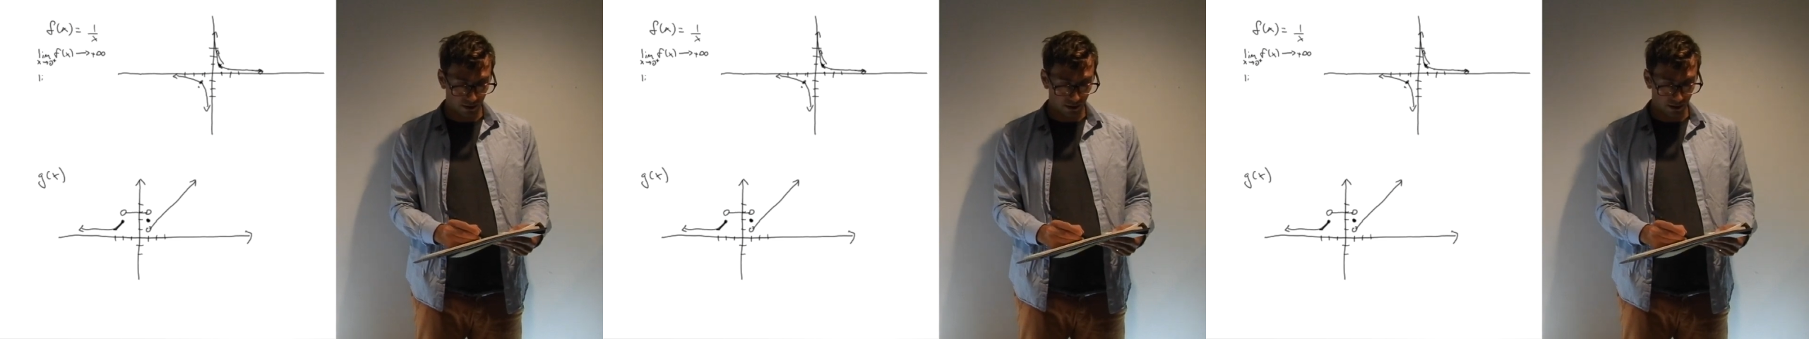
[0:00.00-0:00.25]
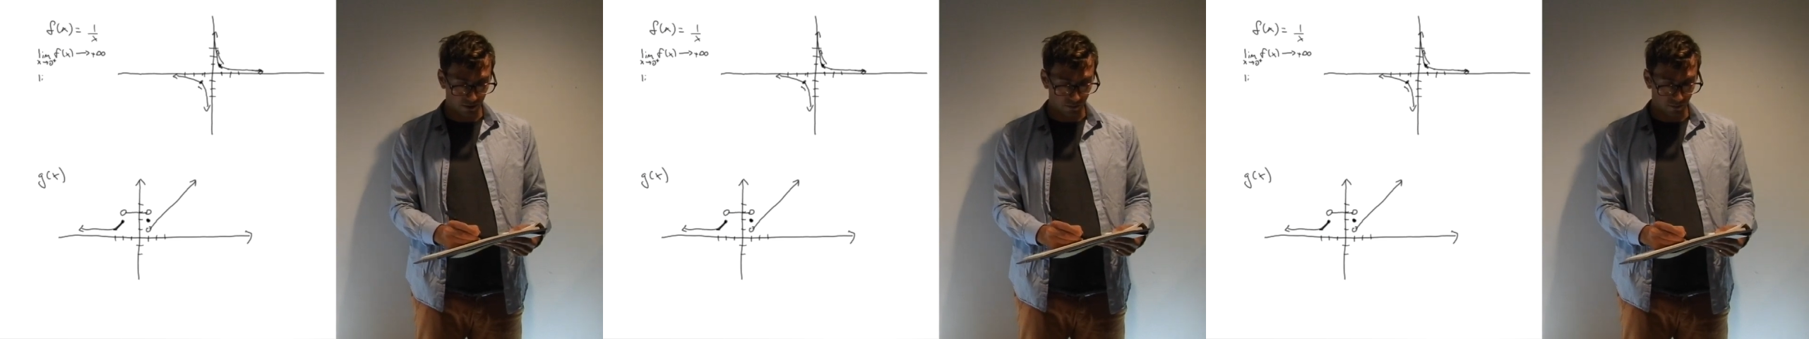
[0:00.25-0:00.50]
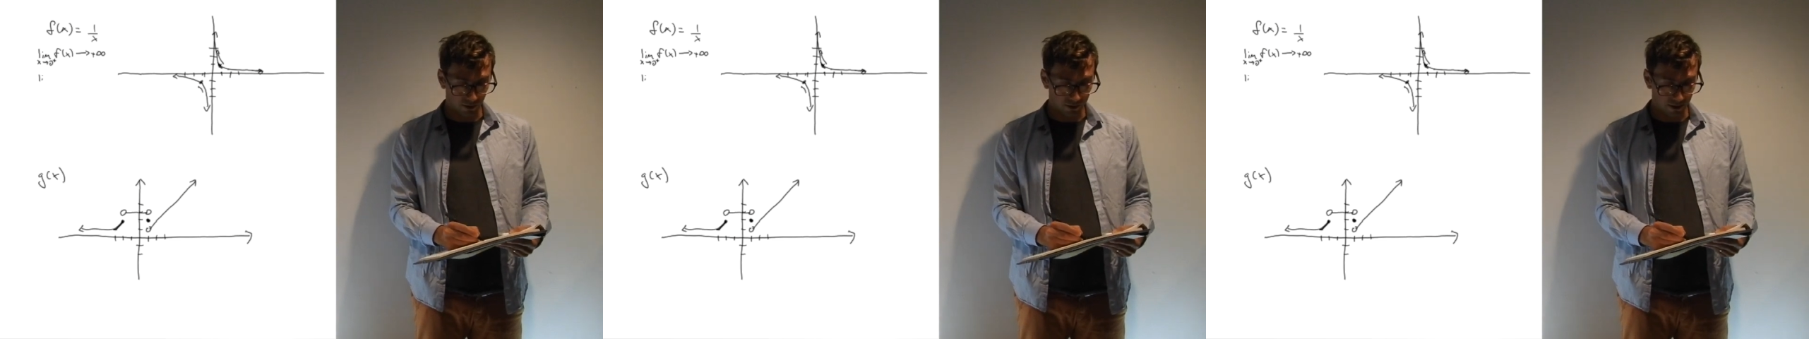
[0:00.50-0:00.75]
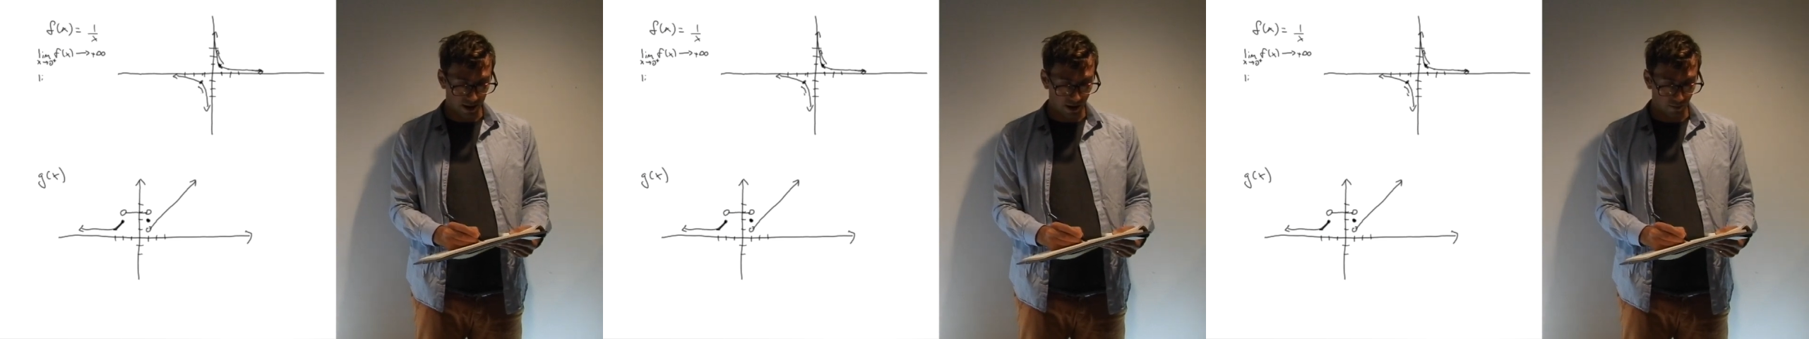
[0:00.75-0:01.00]
and
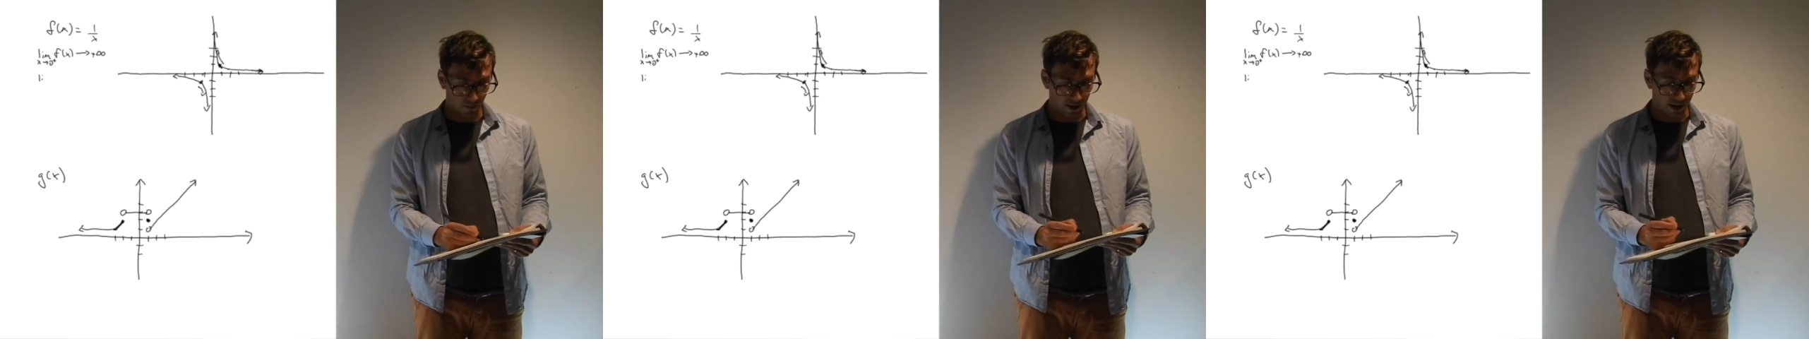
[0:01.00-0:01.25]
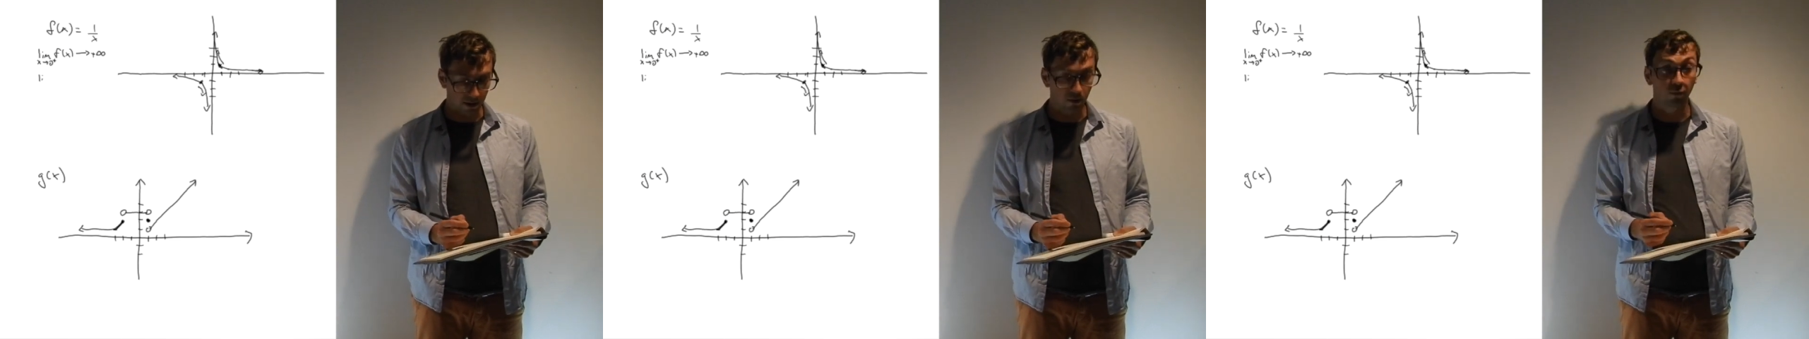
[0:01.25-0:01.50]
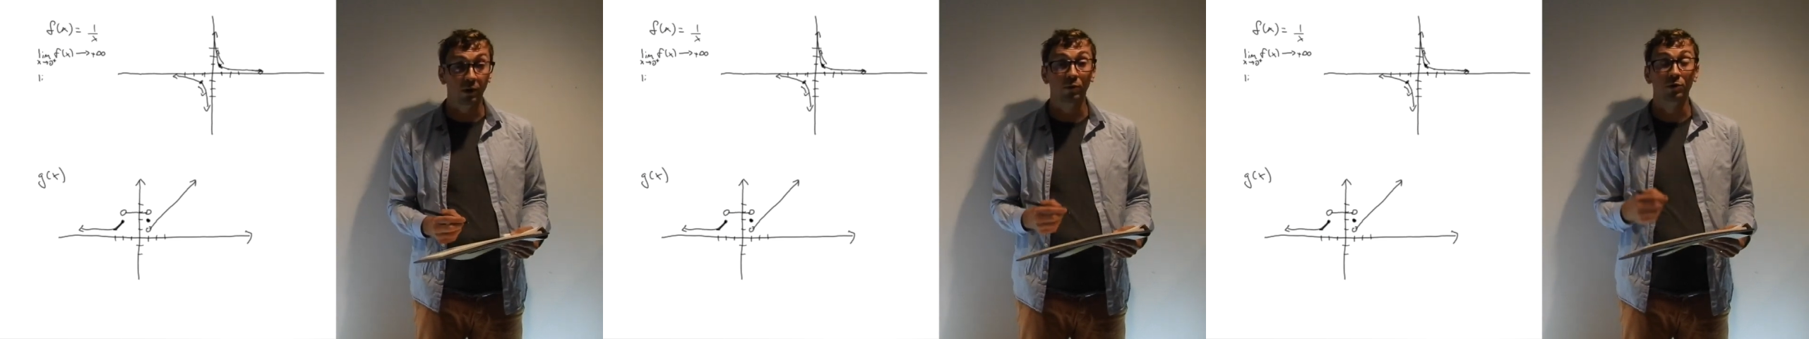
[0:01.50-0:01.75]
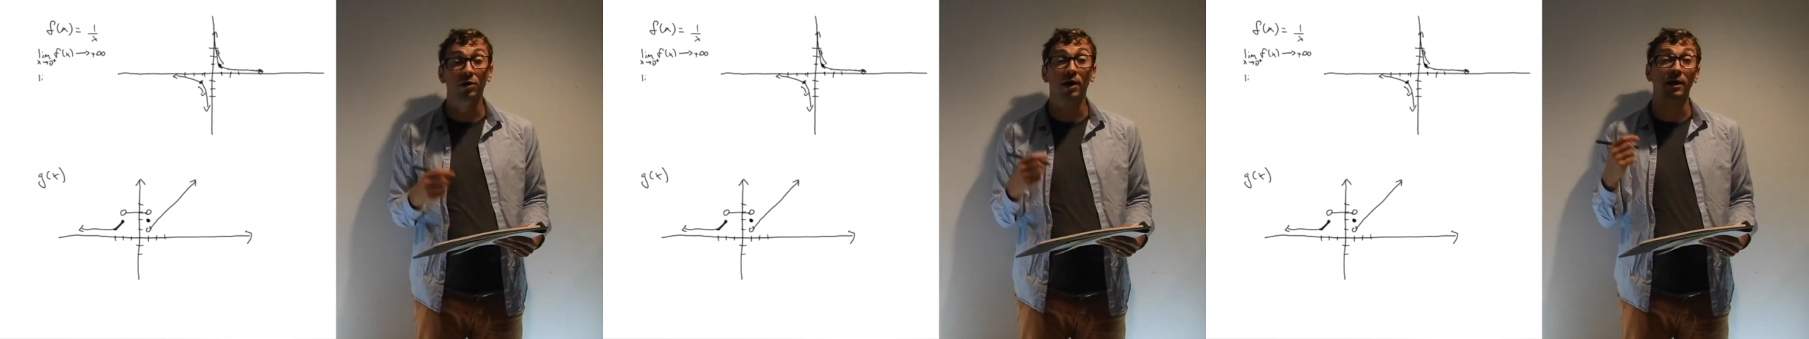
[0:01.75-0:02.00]
went that way, we
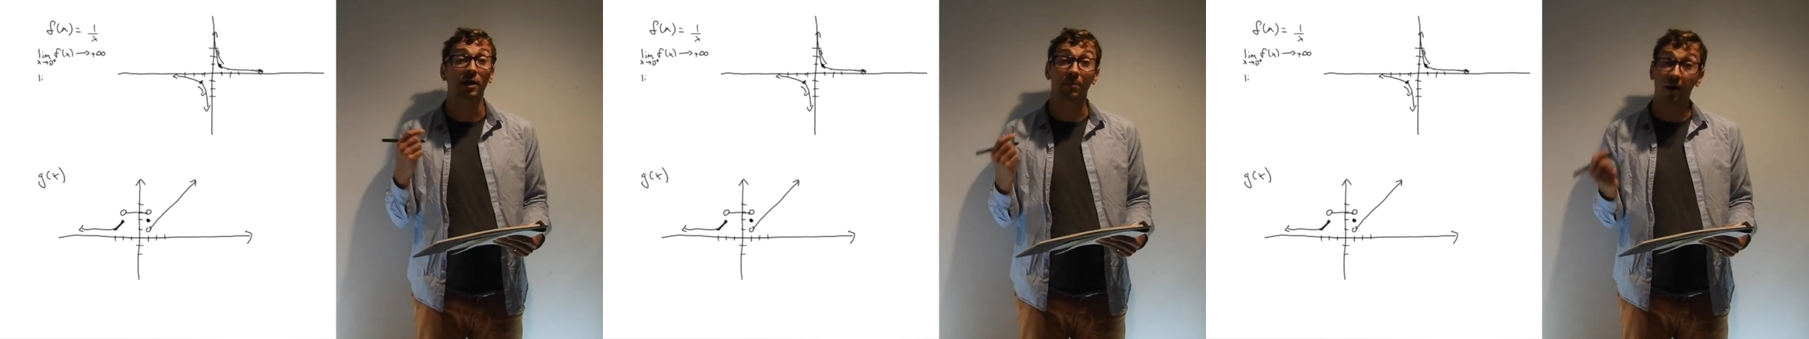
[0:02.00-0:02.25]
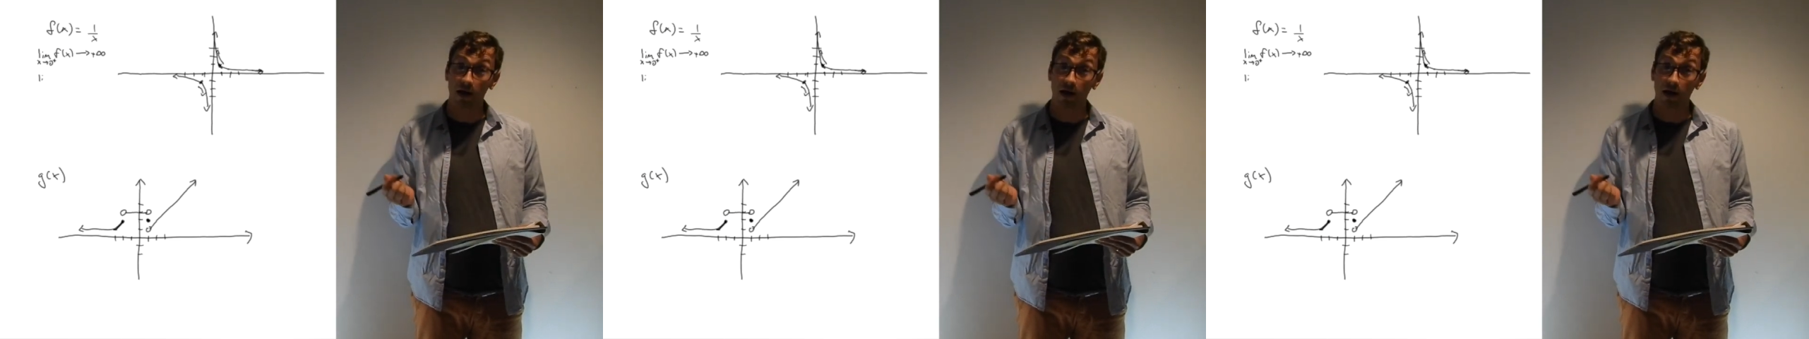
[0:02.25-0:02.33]
would not get